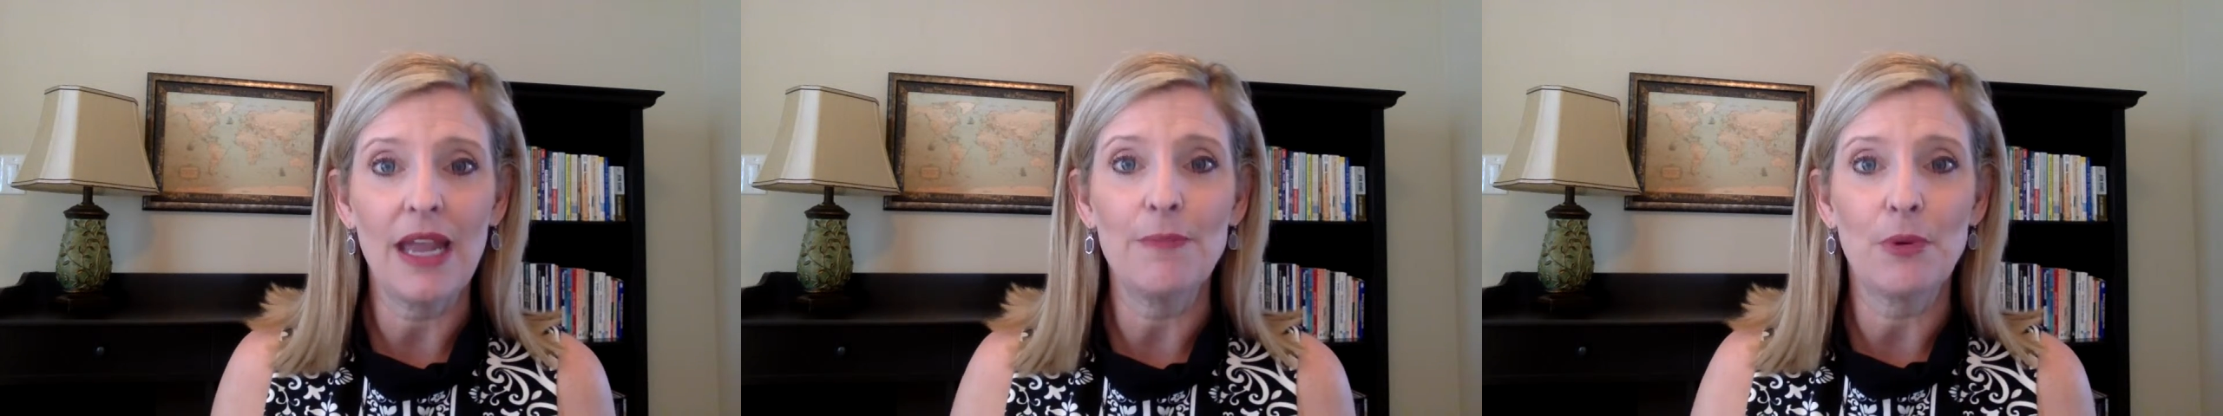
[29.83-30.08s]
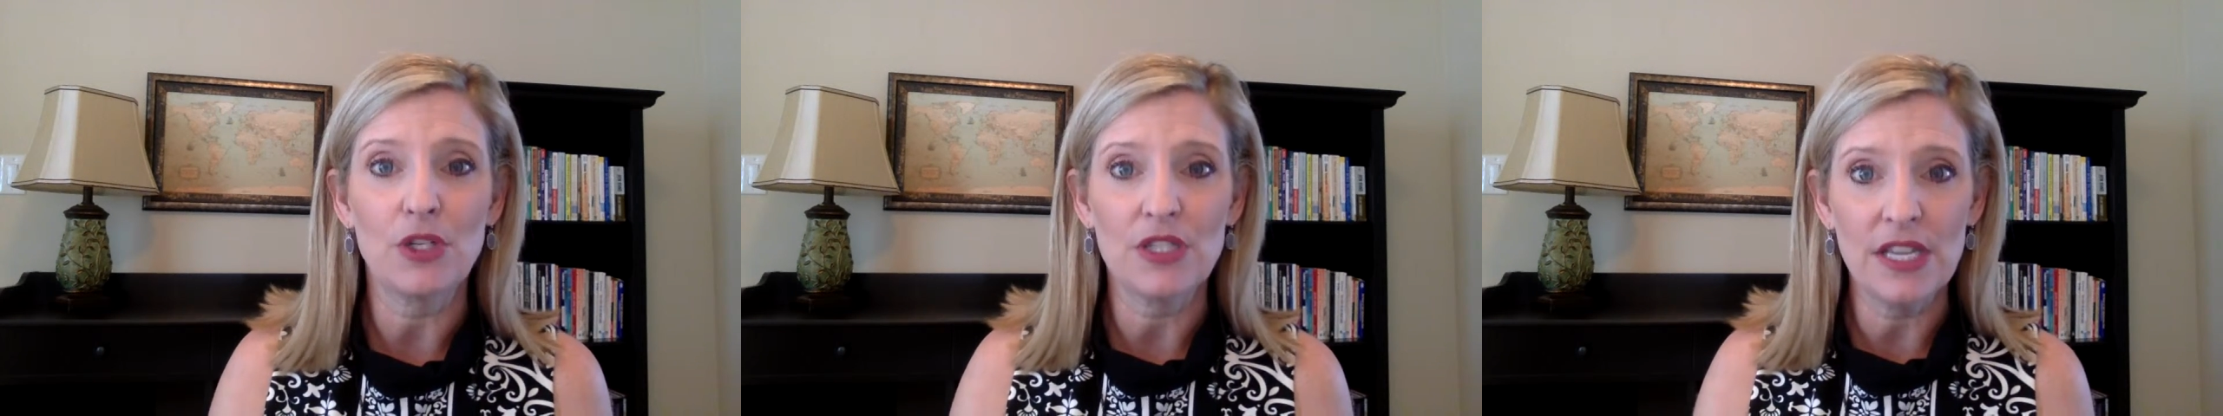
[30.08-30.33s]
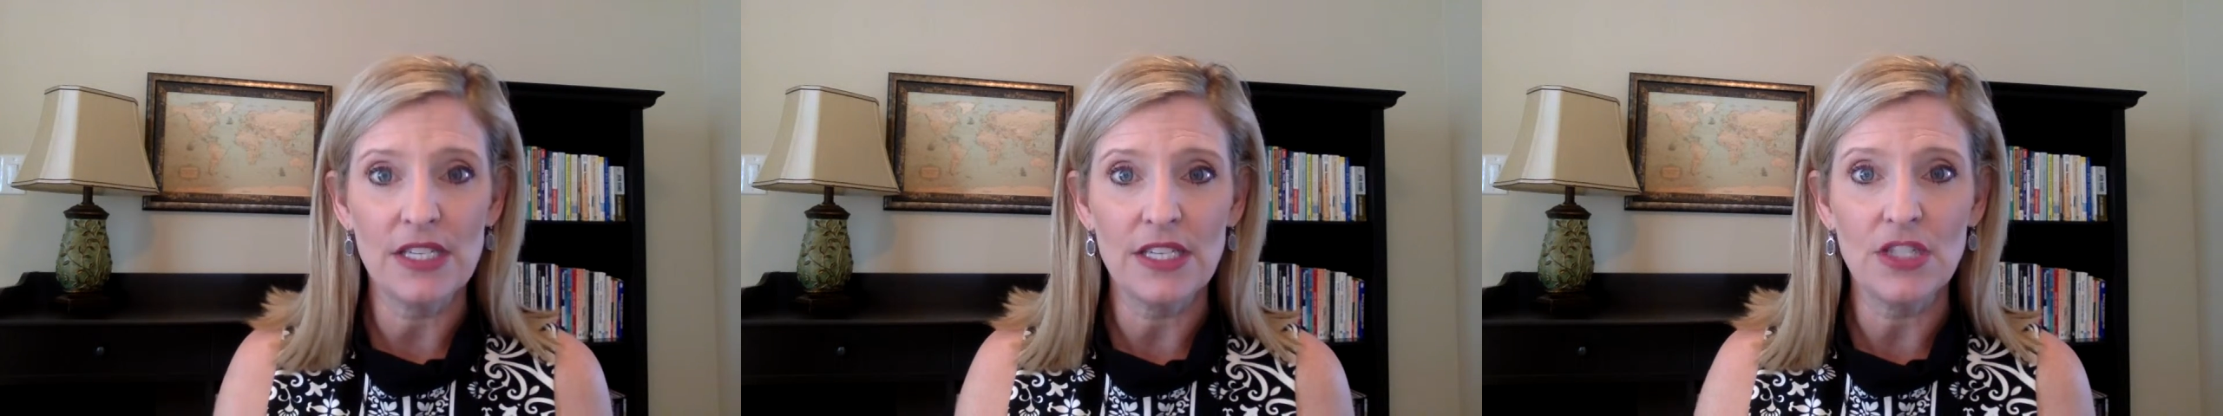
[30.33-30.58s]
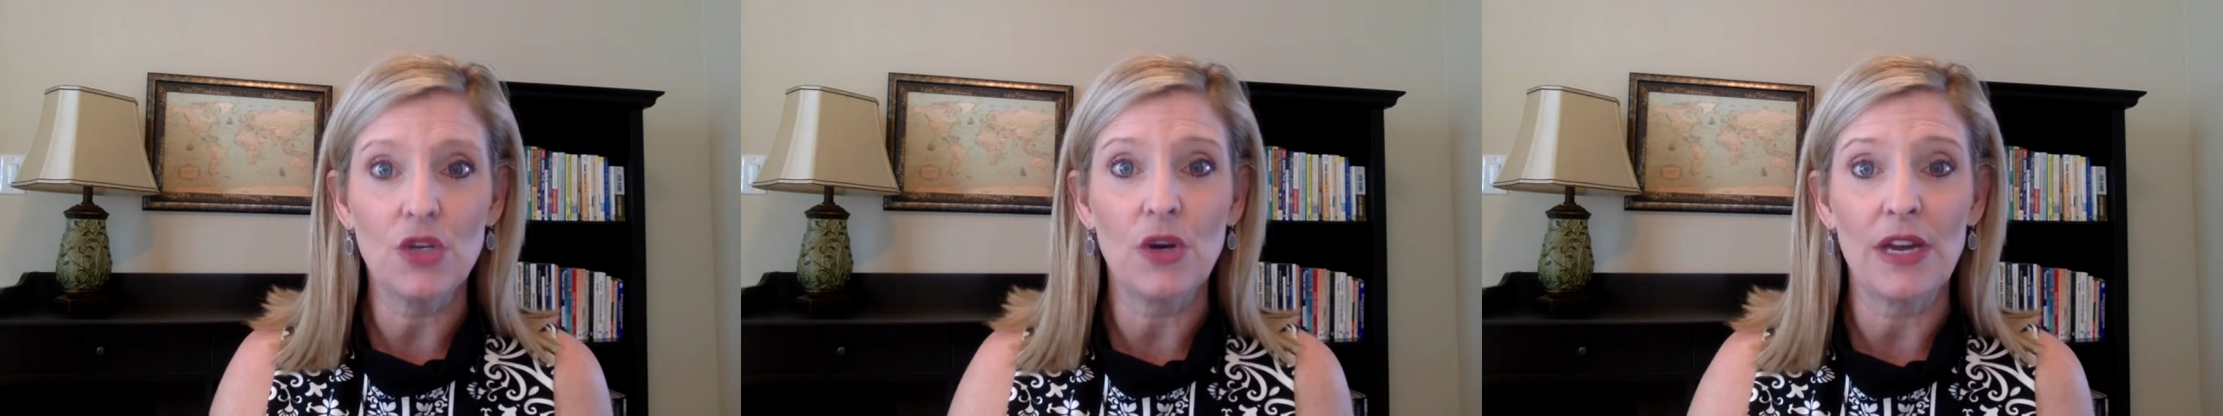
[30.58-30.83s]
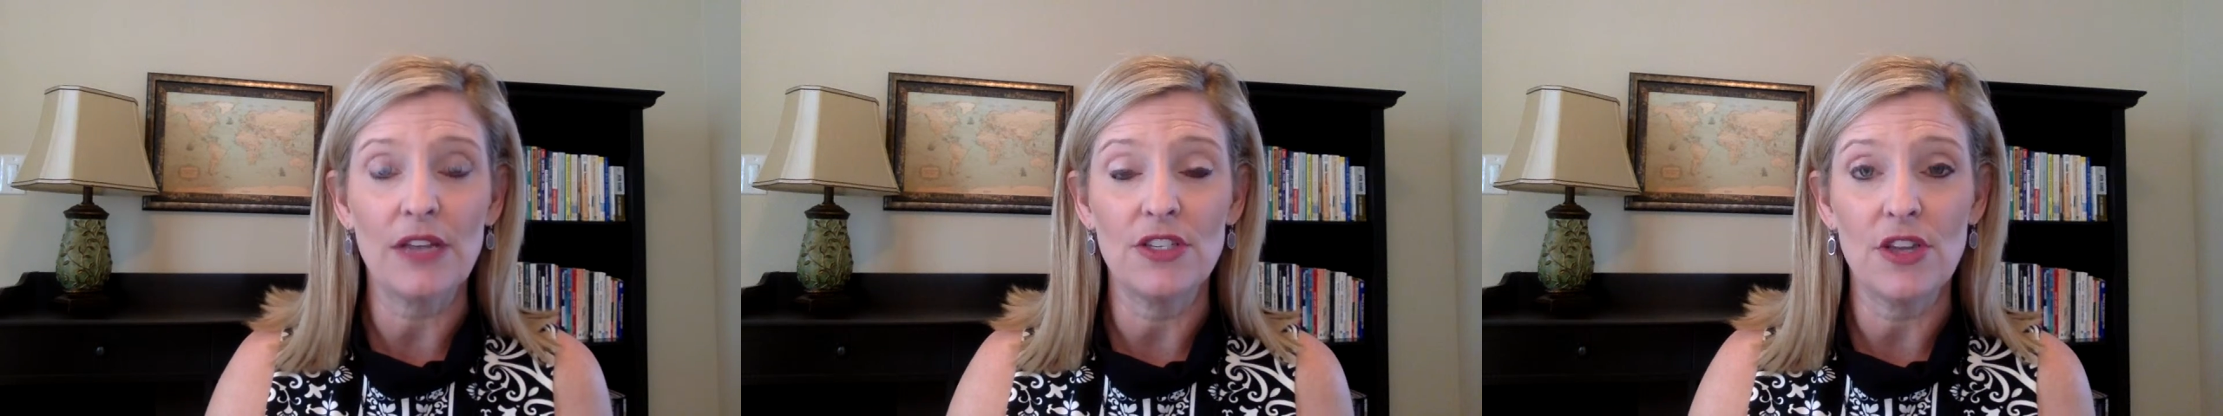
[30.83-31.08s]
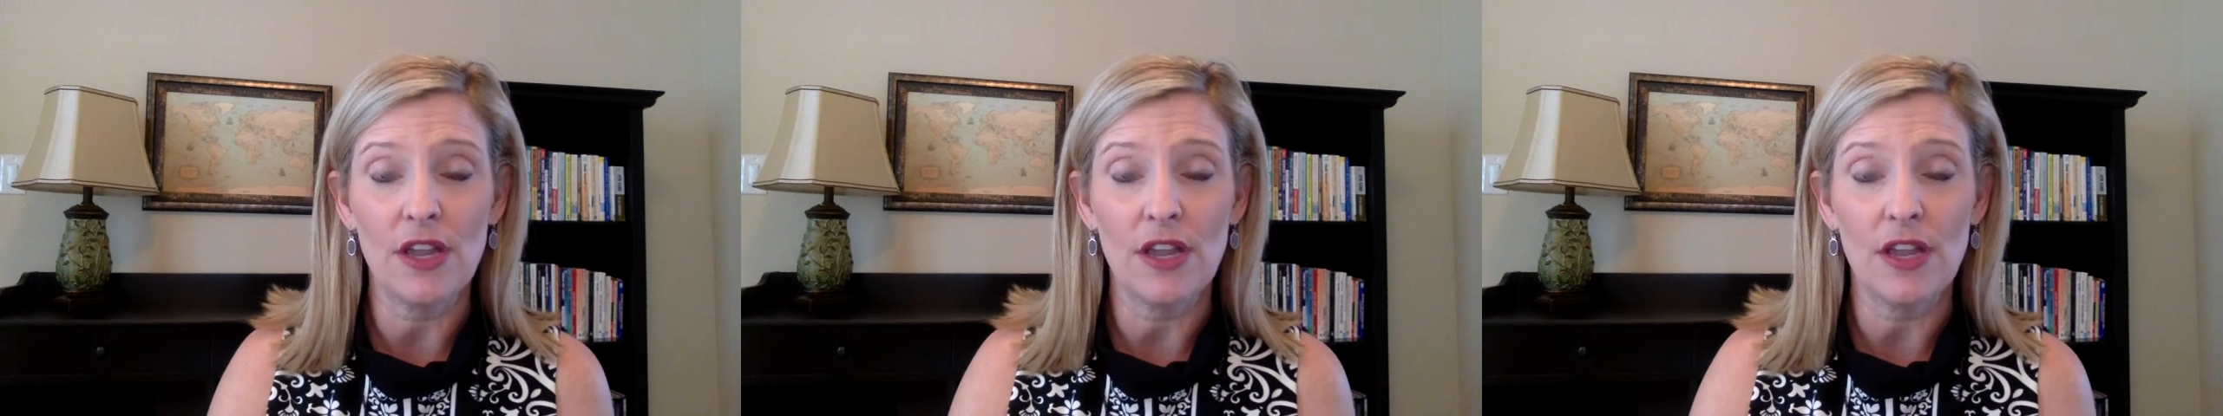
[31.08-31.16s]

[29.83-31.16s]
A percentage or a,